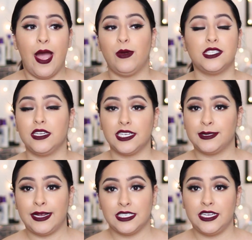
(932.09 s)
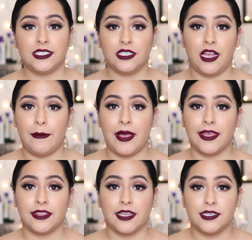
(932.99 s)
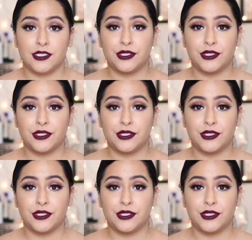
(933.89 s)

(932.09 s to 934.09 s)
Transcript: I wasn't expecting it to come out like this.